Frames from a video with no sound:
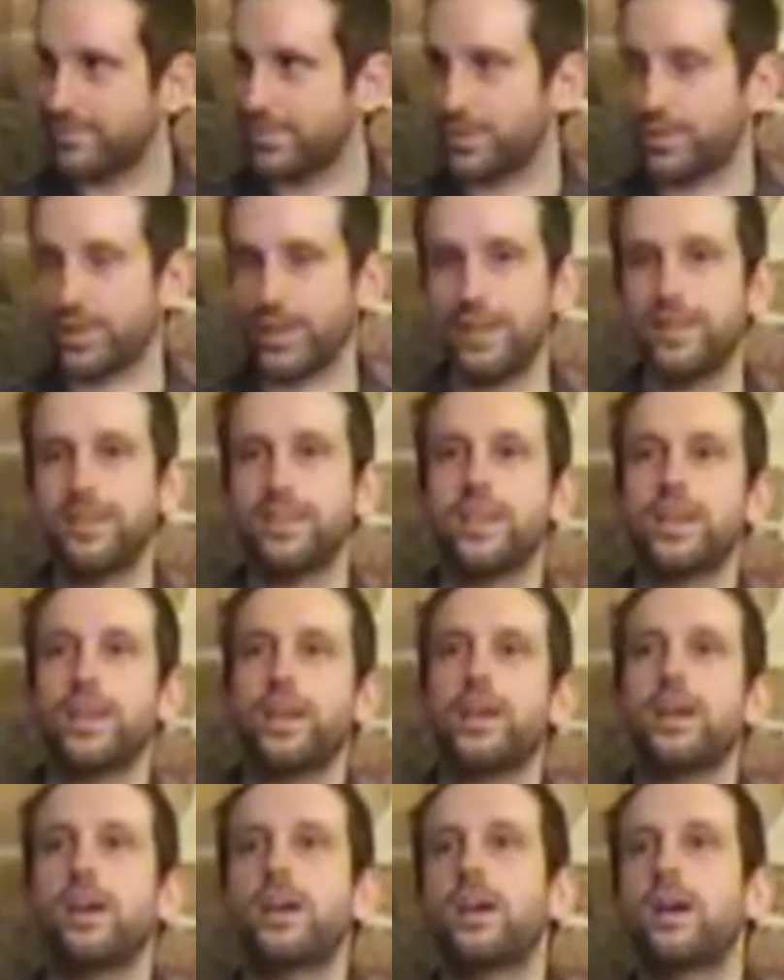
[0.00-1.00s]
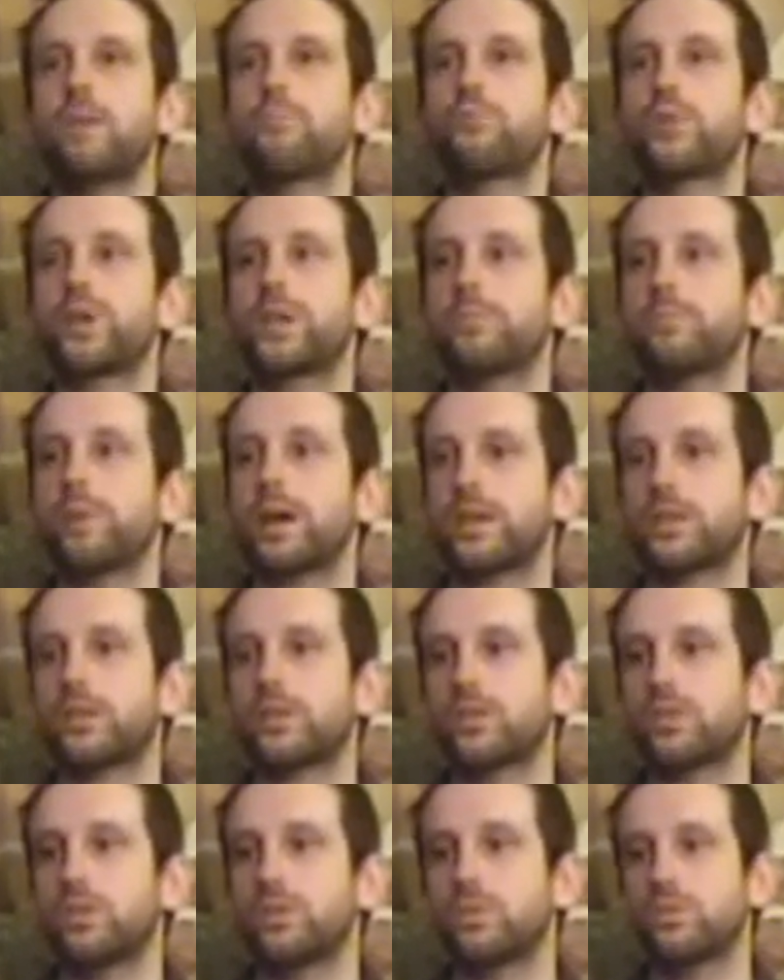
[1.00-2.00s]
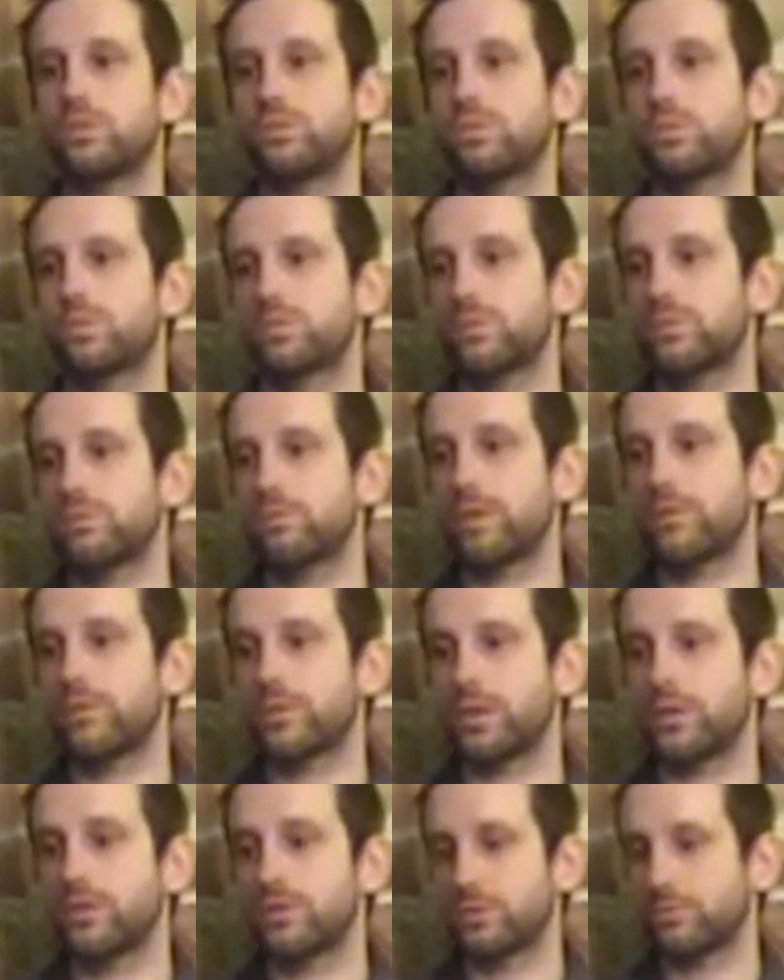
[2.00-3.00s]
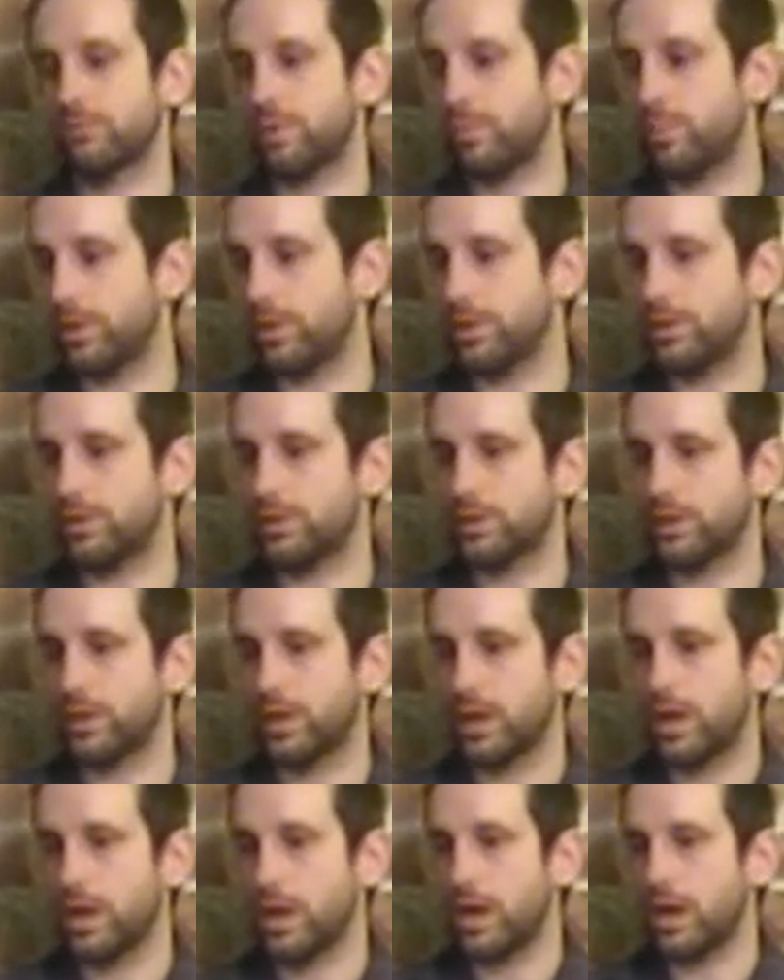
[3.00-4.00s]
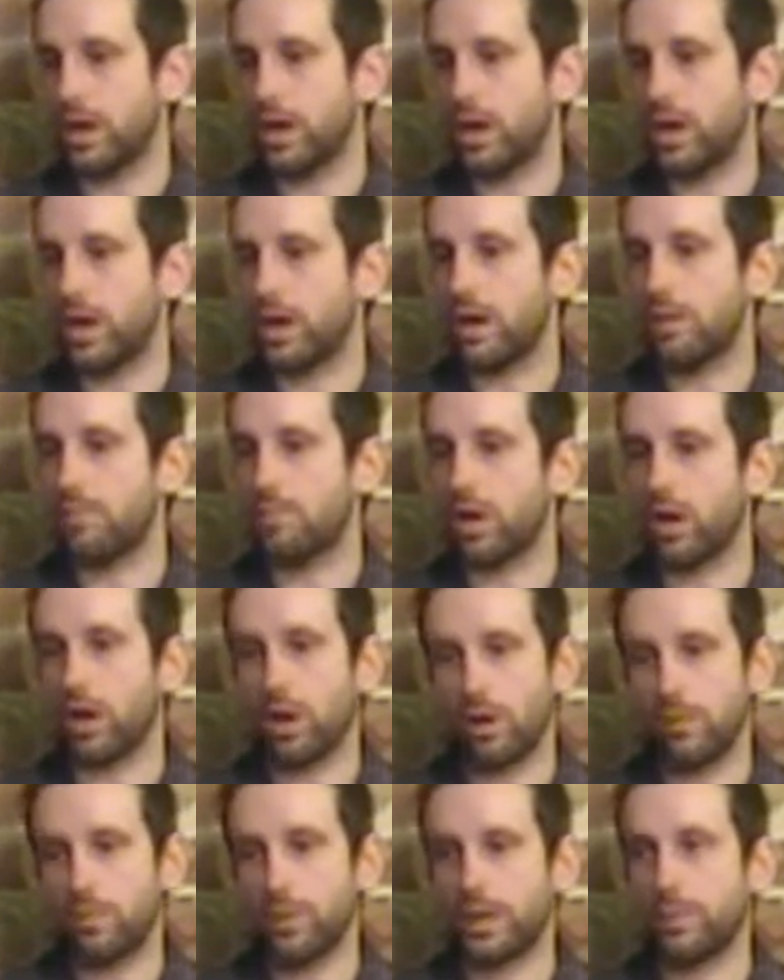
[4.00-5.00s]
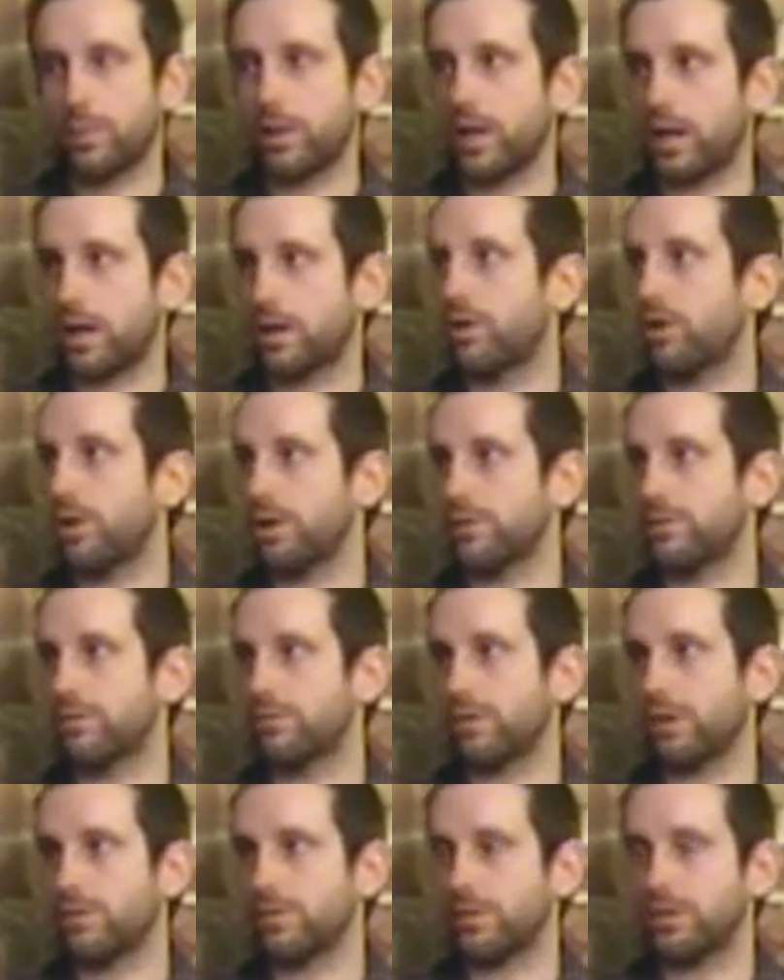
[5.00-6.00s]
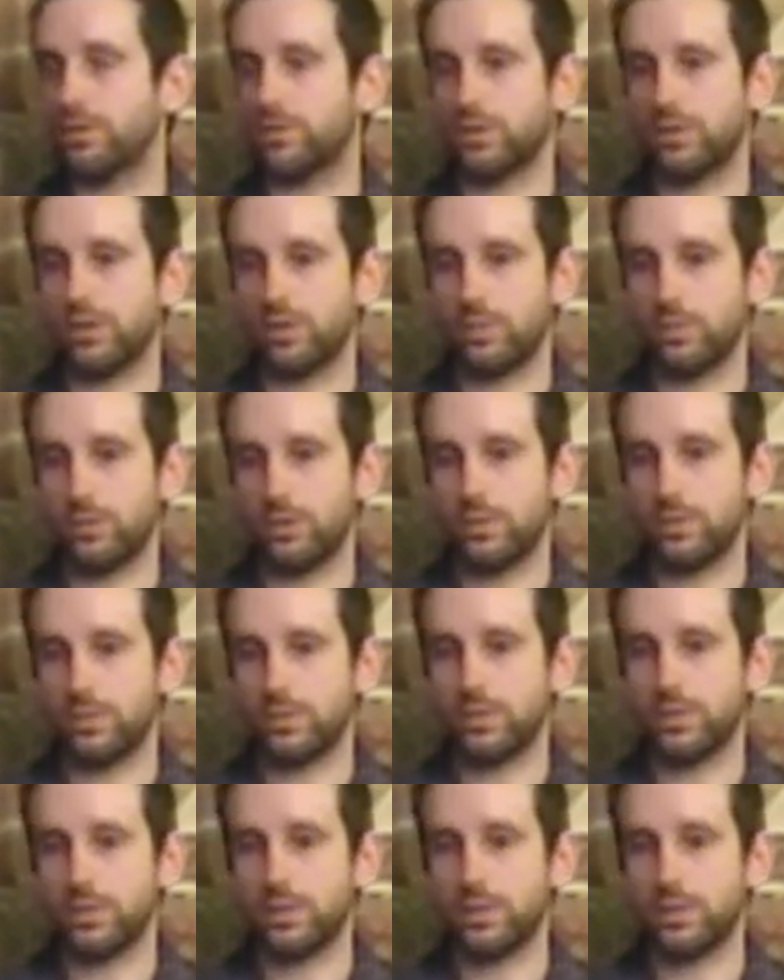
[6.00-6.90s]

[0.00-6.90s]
Okay. Bringing it back to the revolutionary point, a lot of people are calling for a revolution at the moment.